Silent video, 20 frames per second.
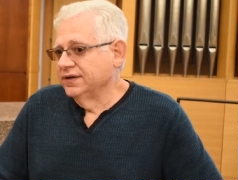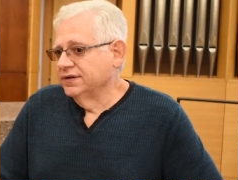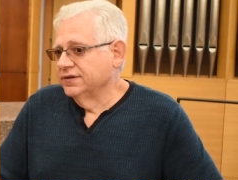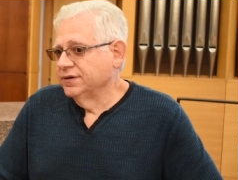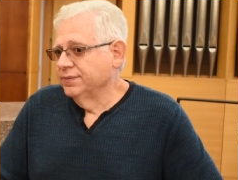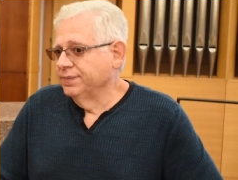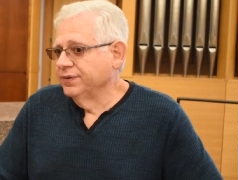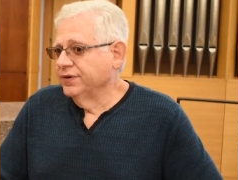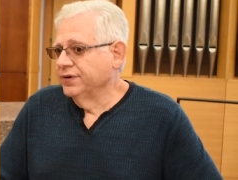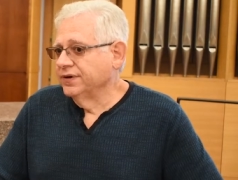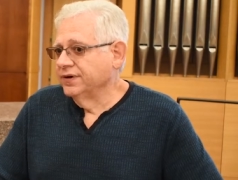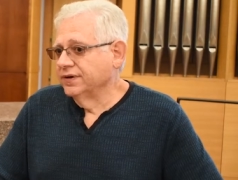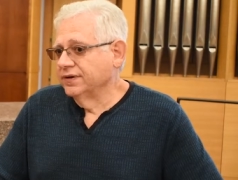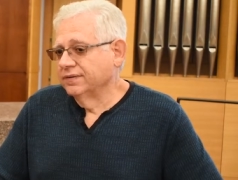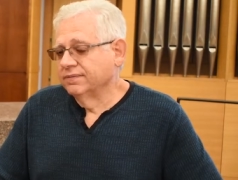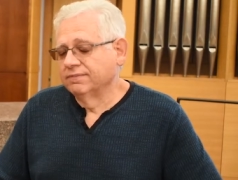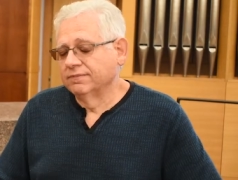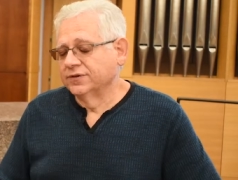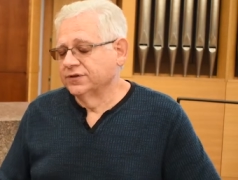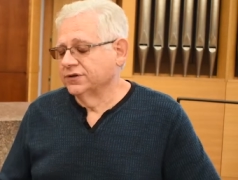to put
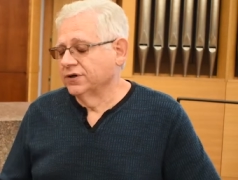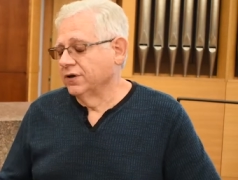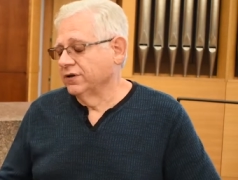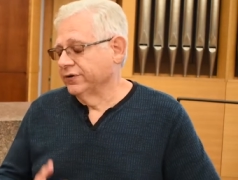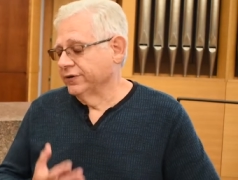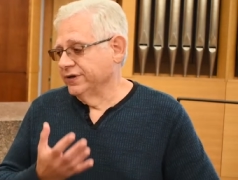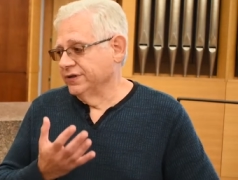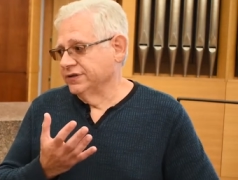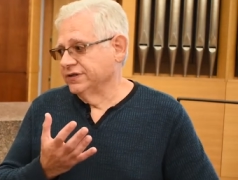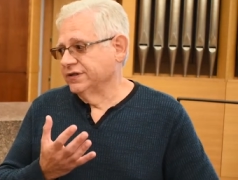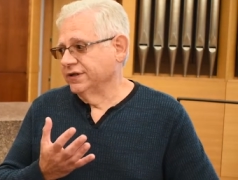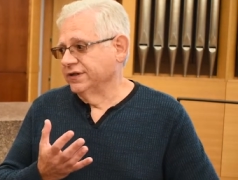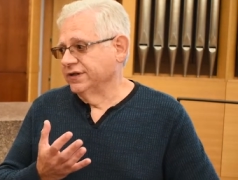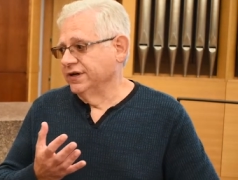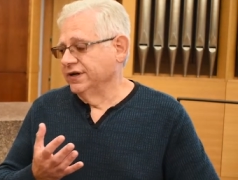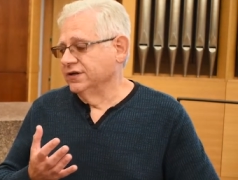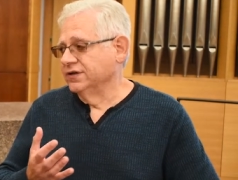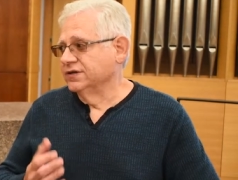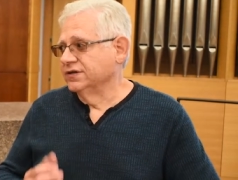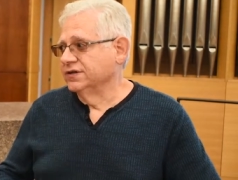solar
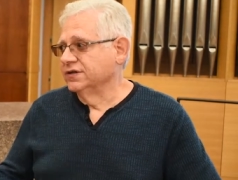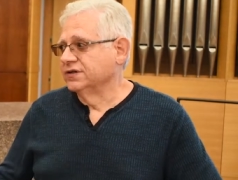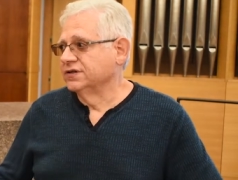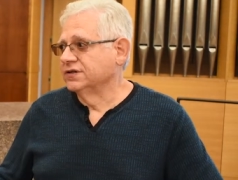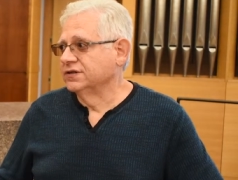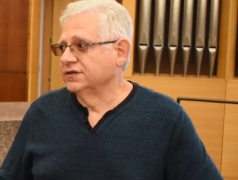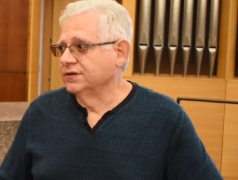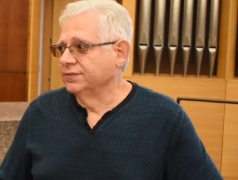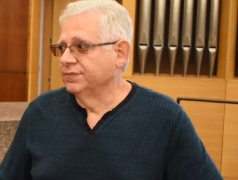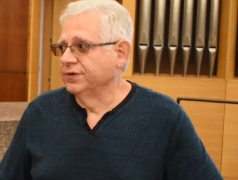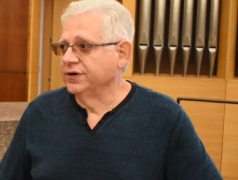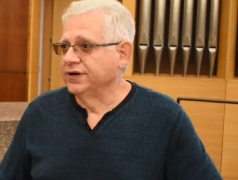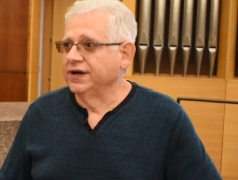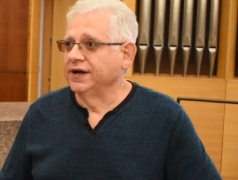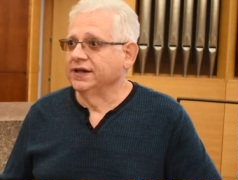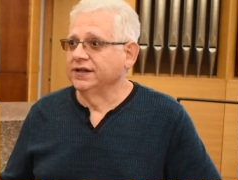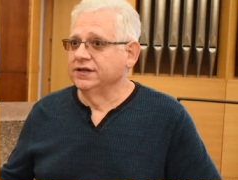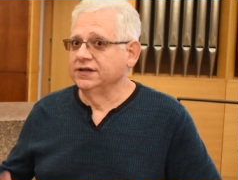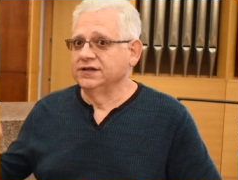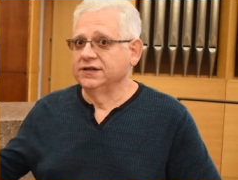installations, to put
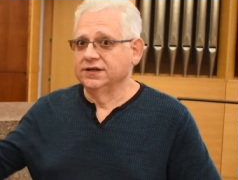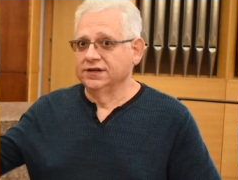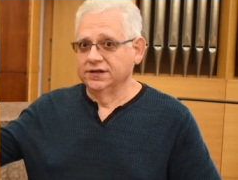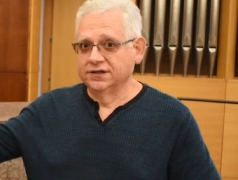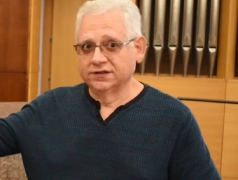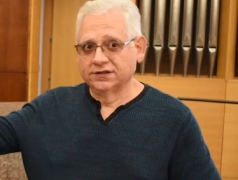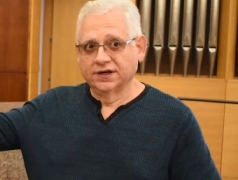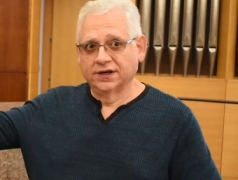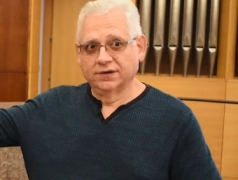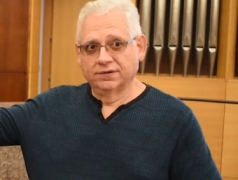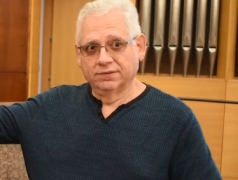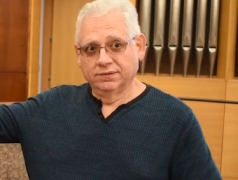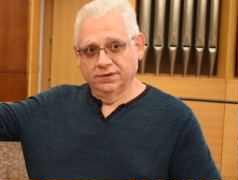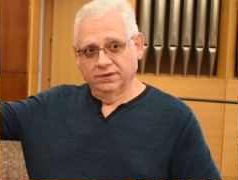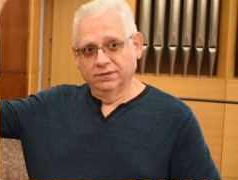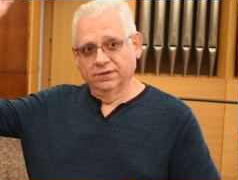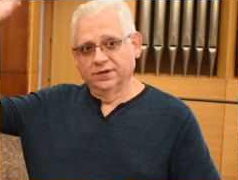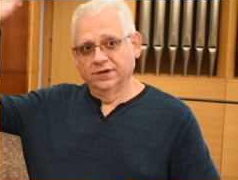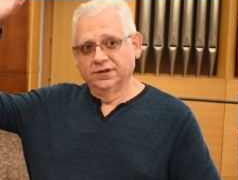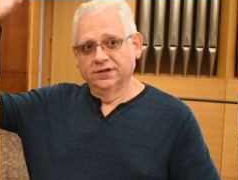LEDs. Like
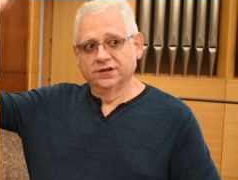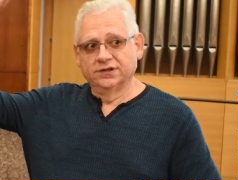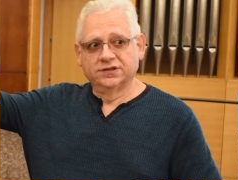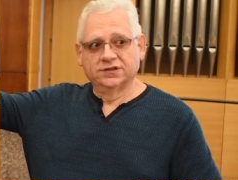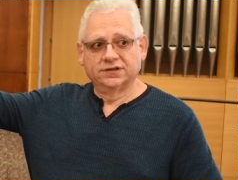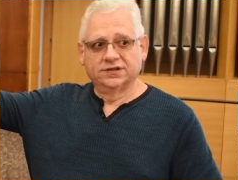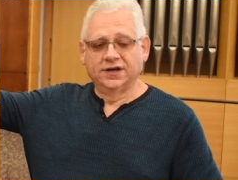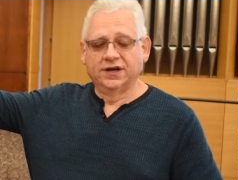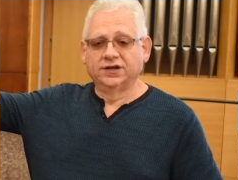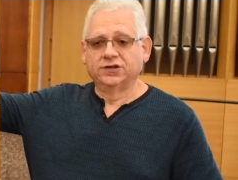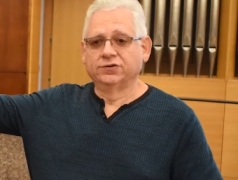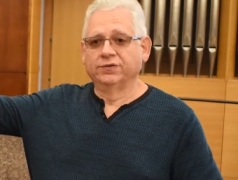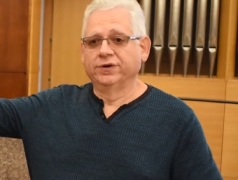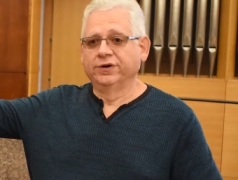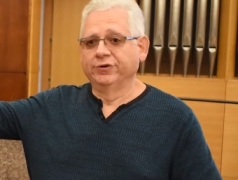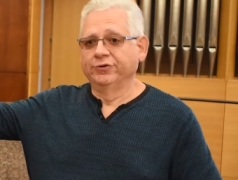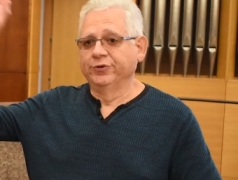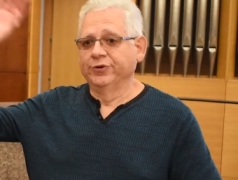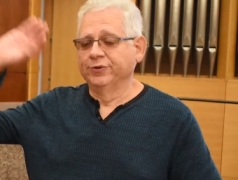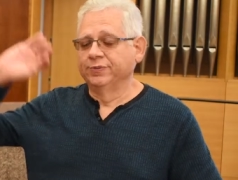in this
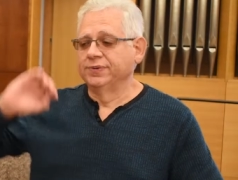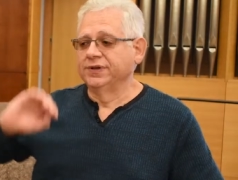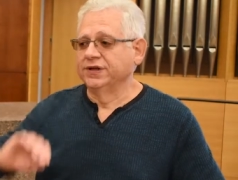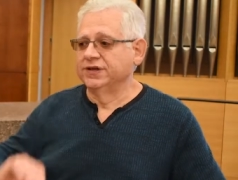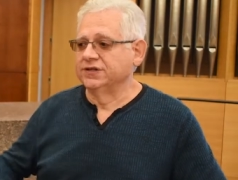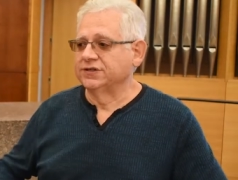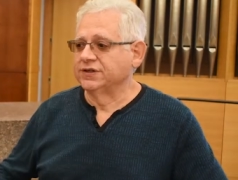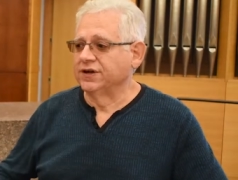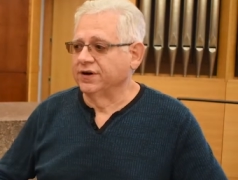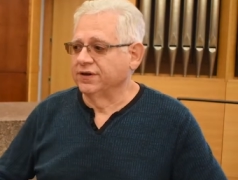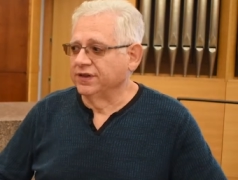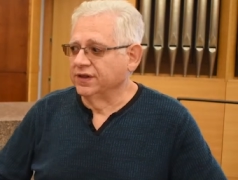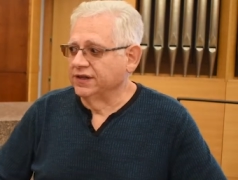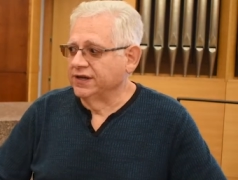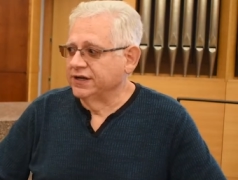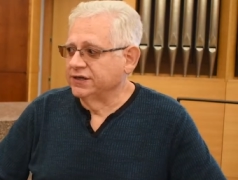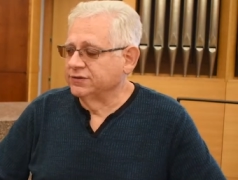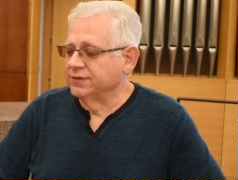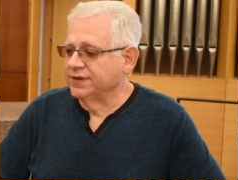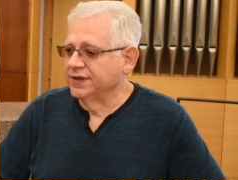sanctuary, we replaced all the
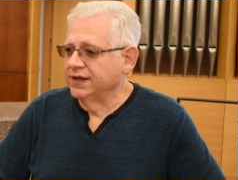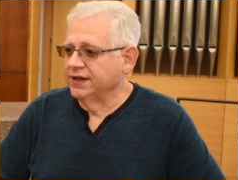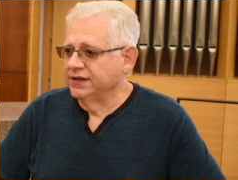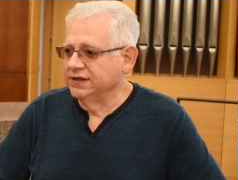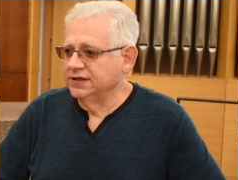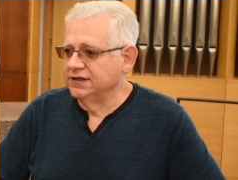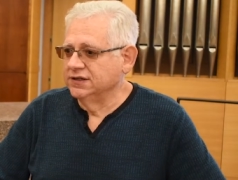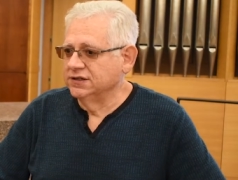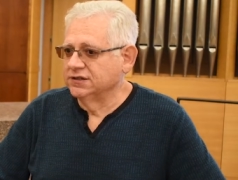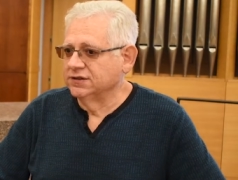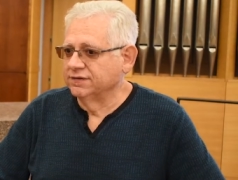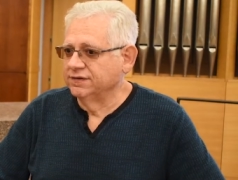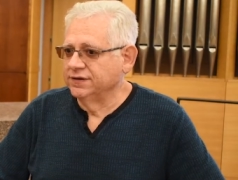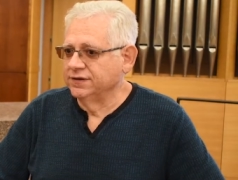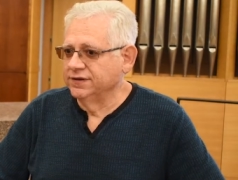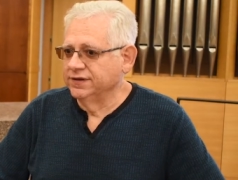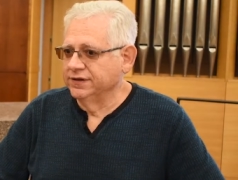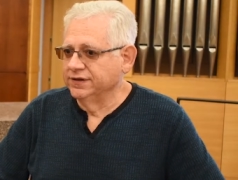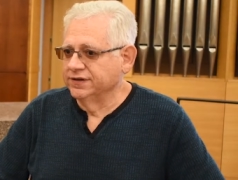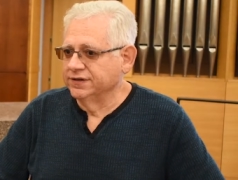lights with LEDs a few
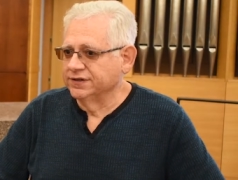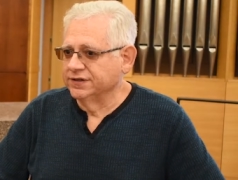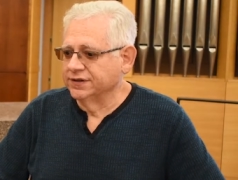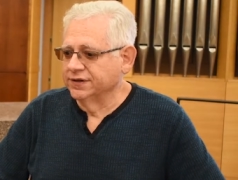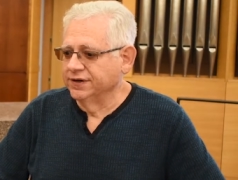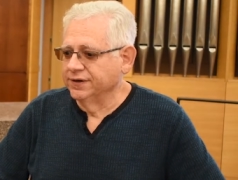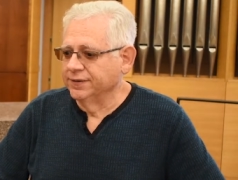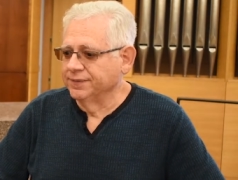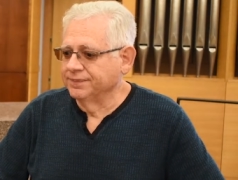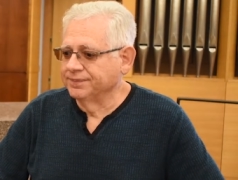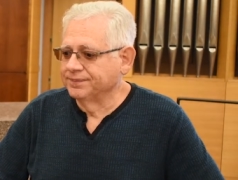years ago.